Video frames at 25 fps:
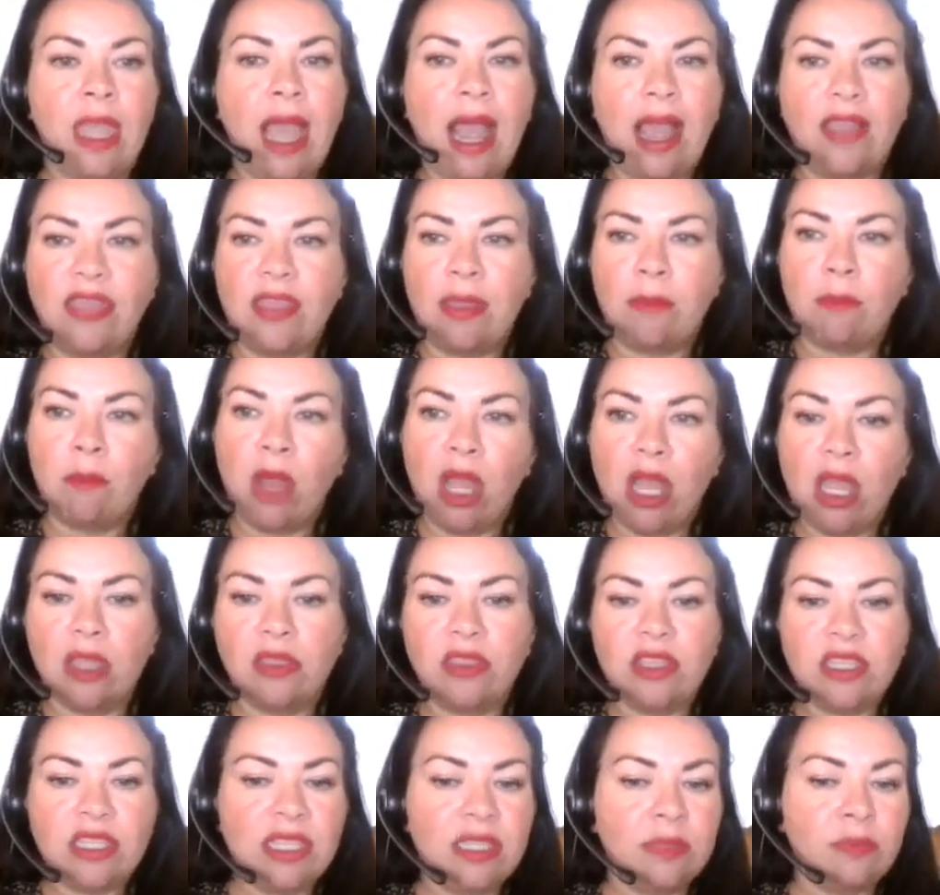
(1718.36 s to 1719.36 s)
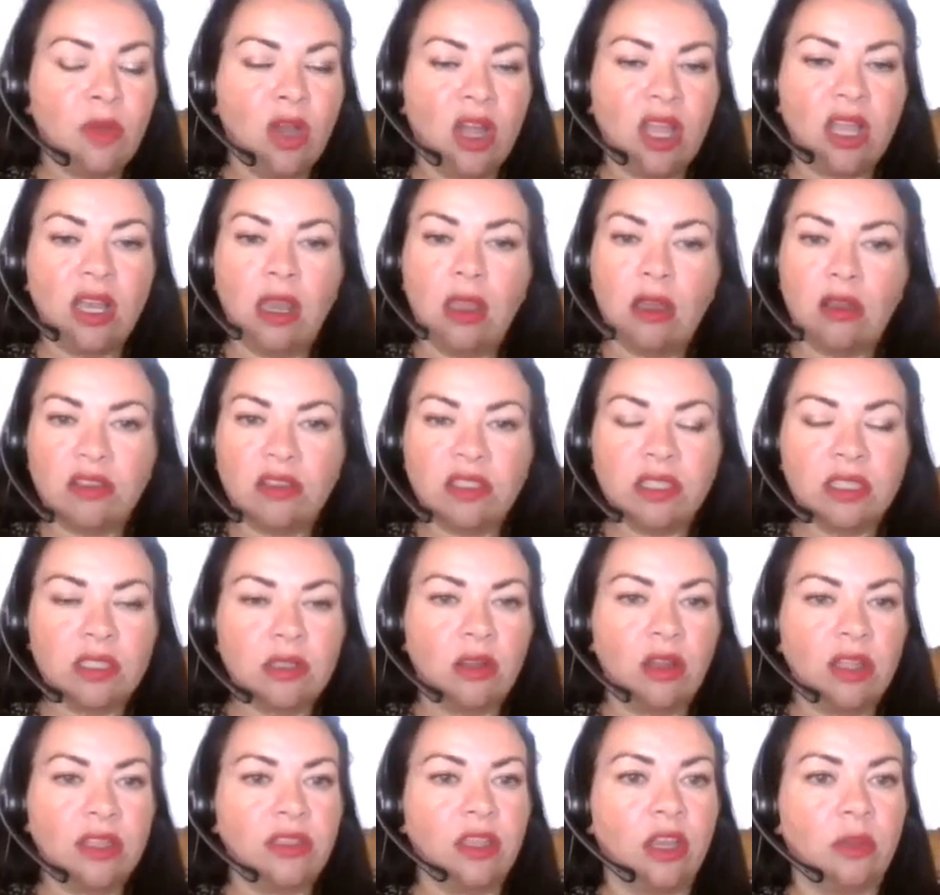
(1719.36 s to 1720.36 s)
And then this is my last
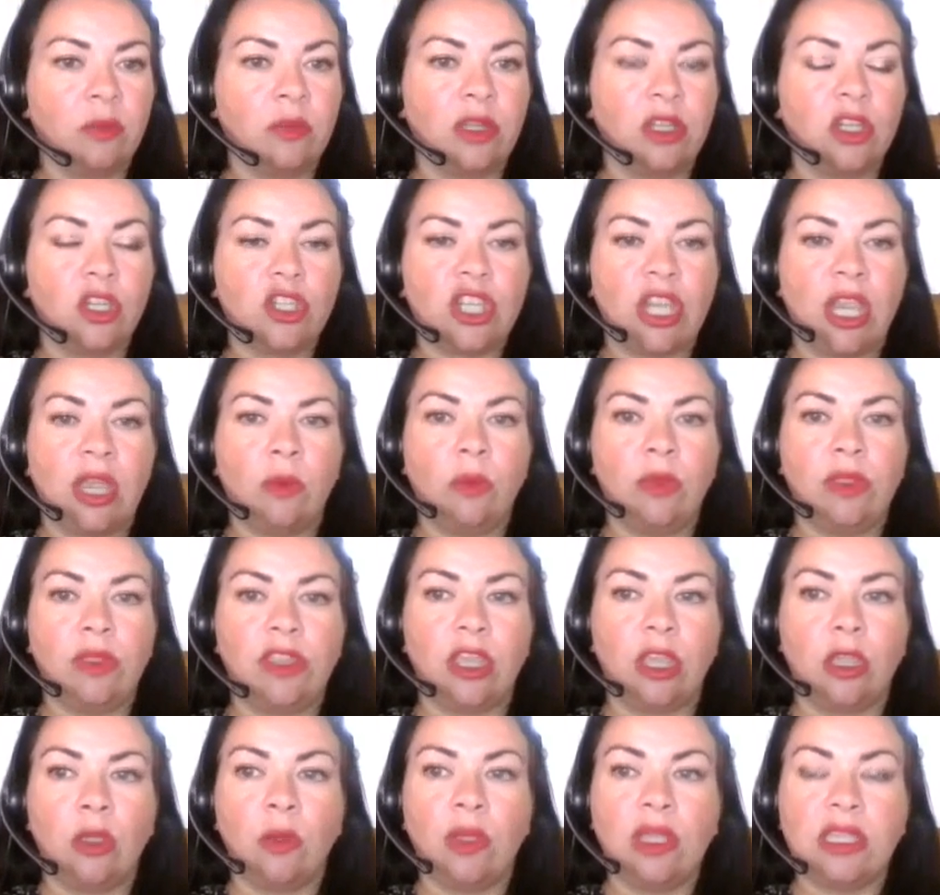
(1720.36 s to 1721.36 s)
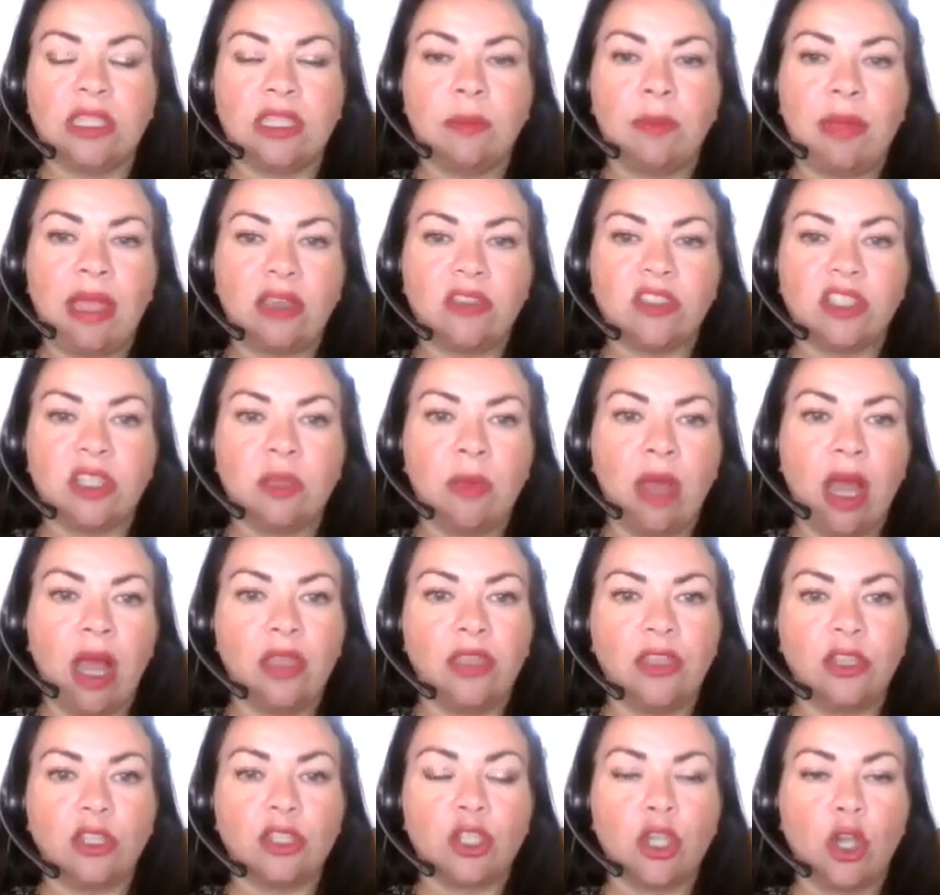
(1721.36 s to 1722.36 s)
slide that I'm going to share with you, is about some
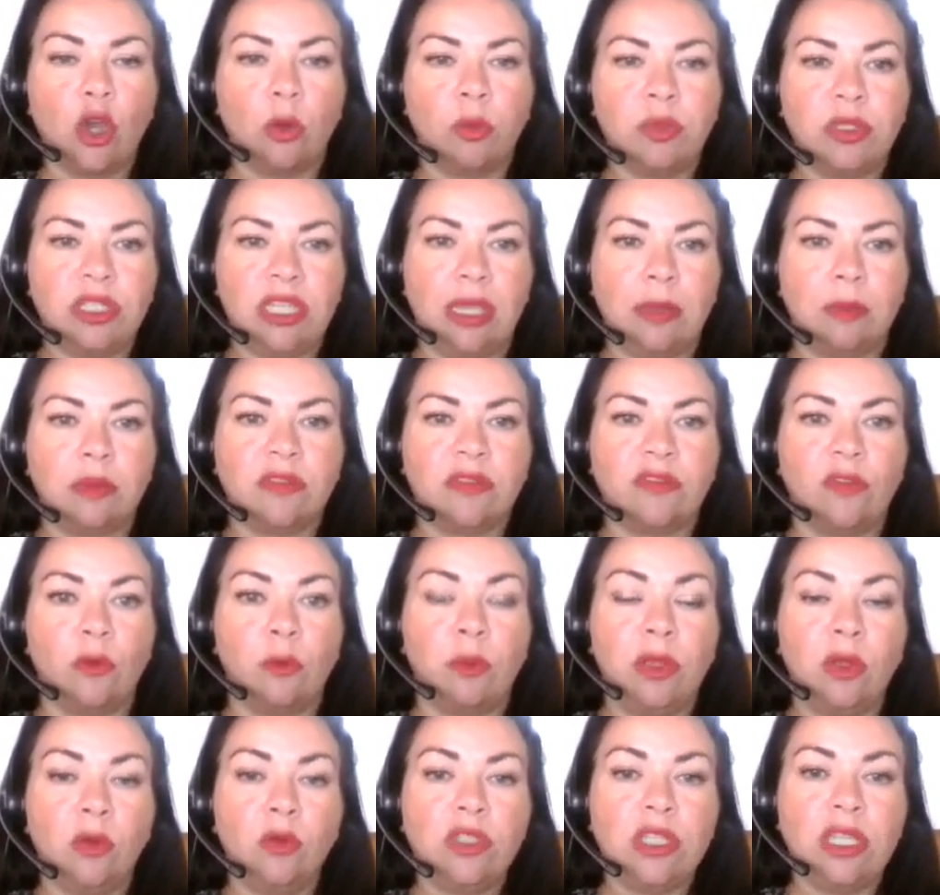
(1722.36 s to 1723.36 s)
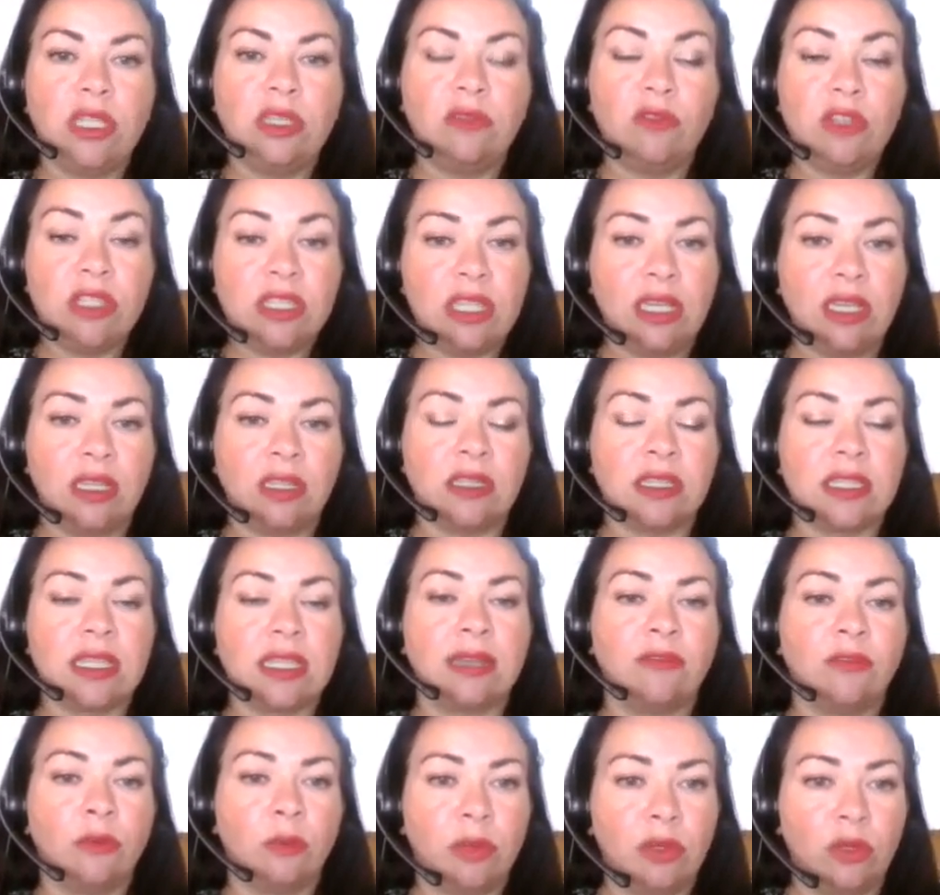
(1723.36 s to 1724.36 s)
other top tips for building resilience
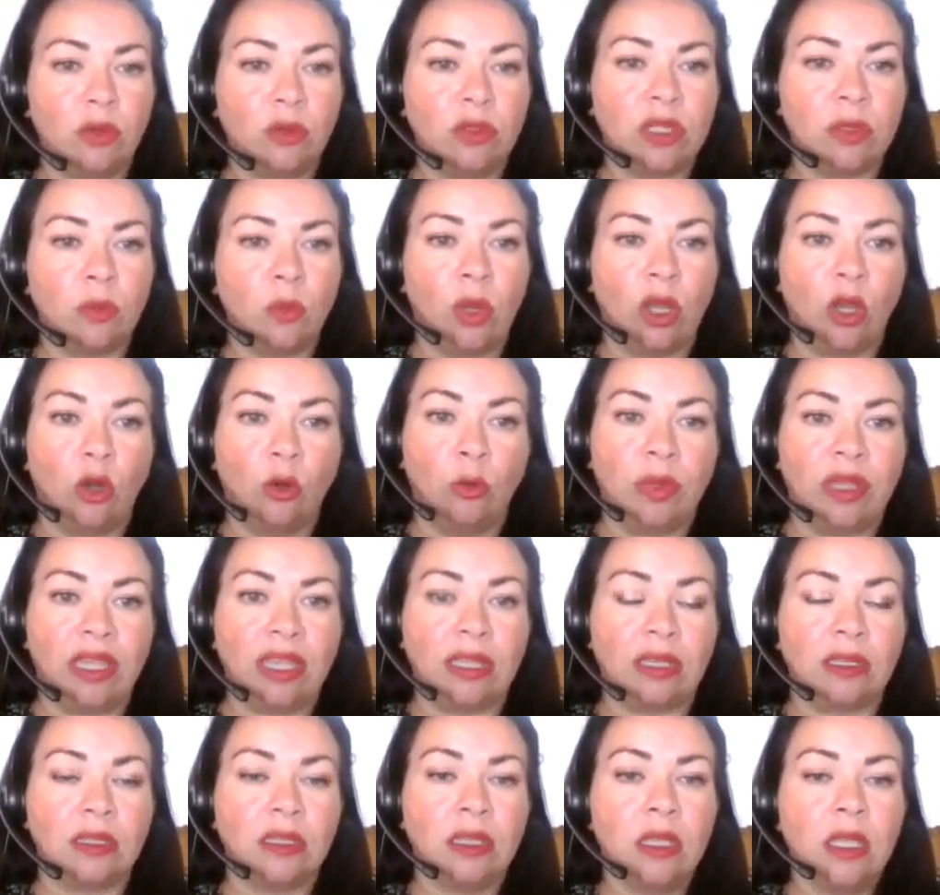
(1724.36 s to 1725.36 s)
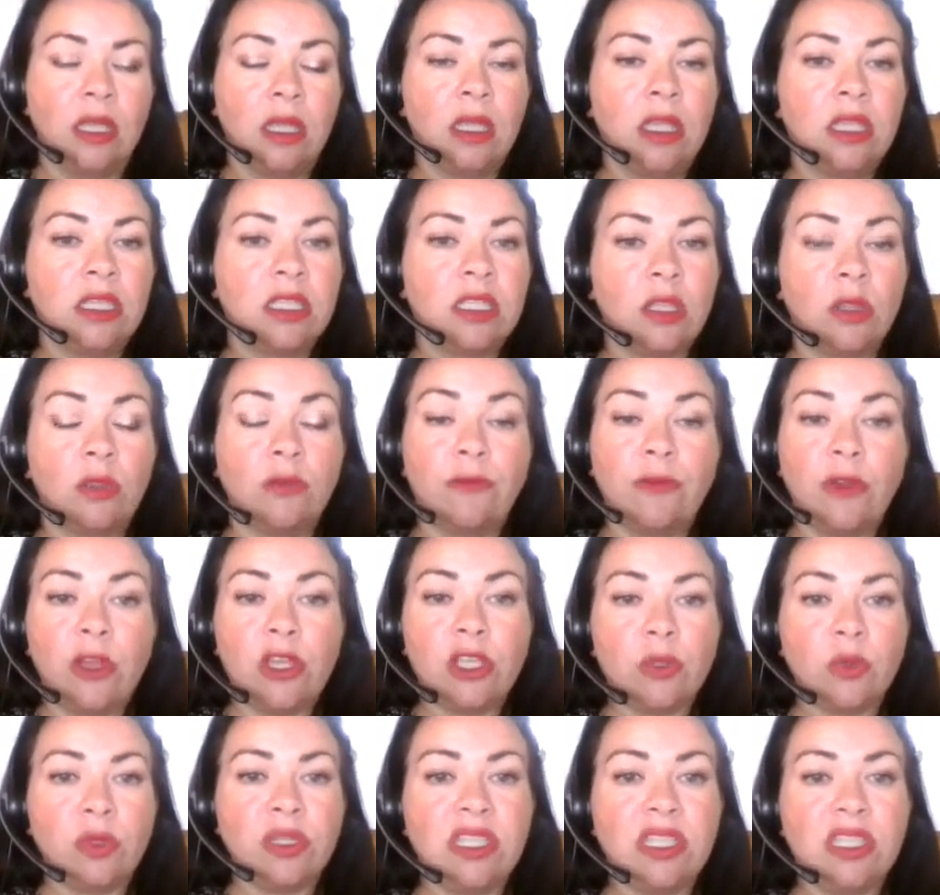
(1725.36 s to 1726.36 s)
and for building well-being. So the
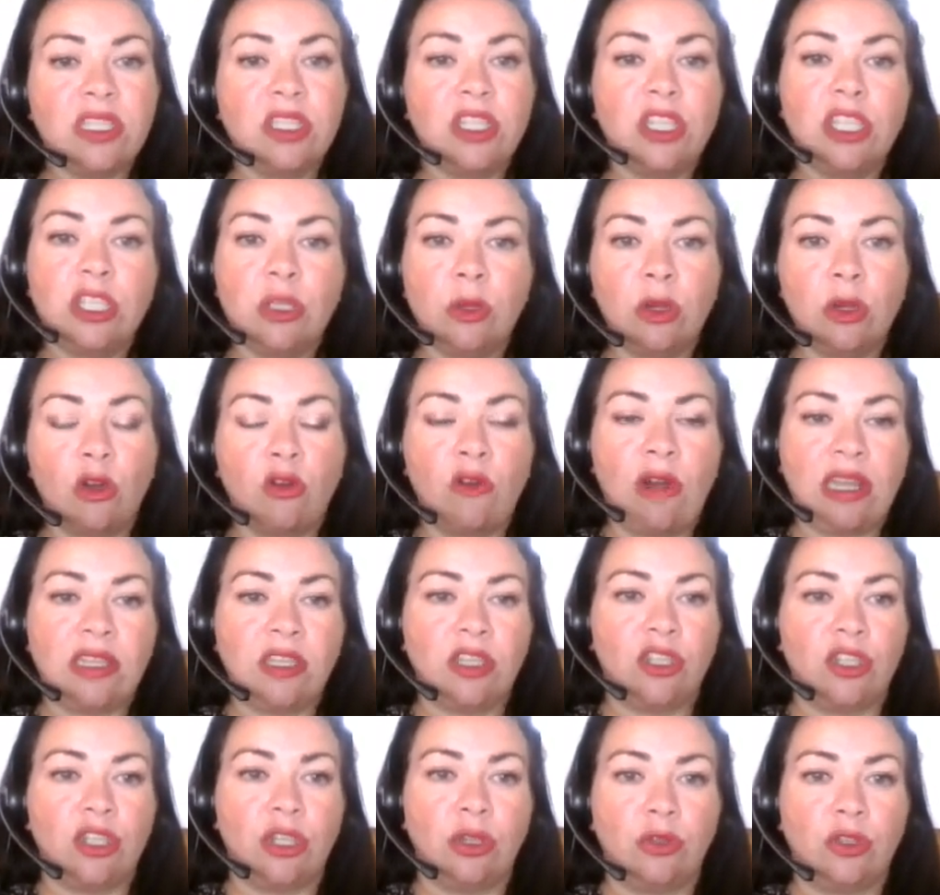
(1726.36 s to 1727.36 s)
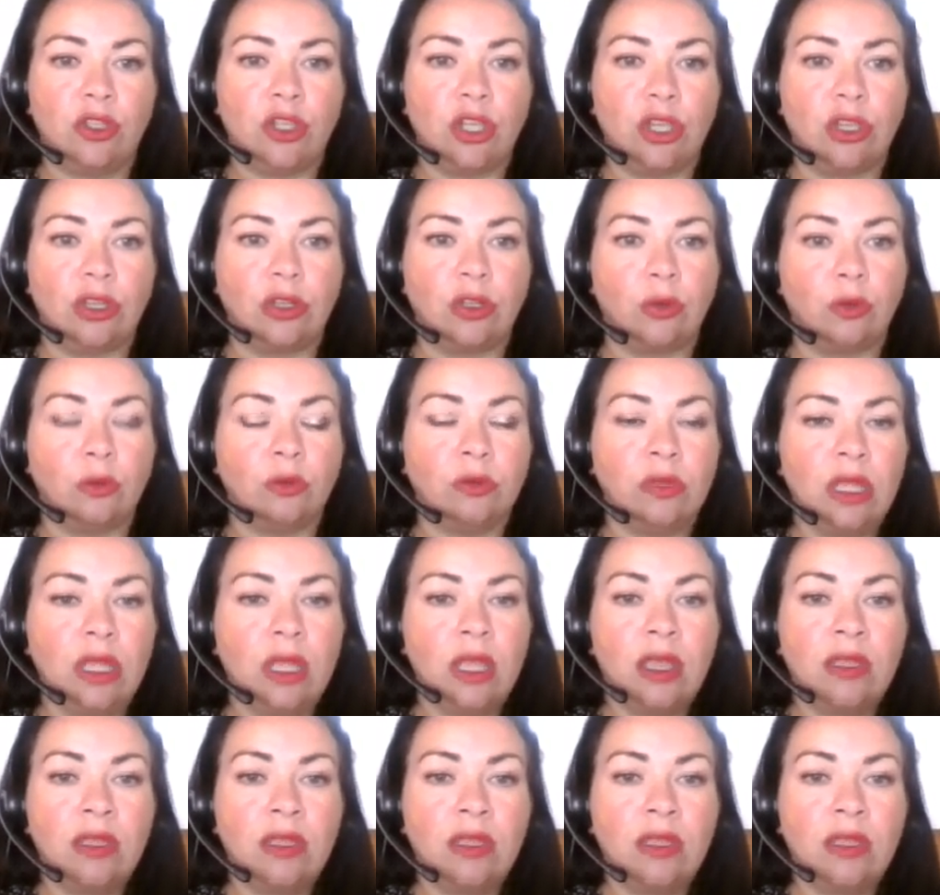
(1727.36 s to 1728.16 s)
first one is to do a gratitude journal.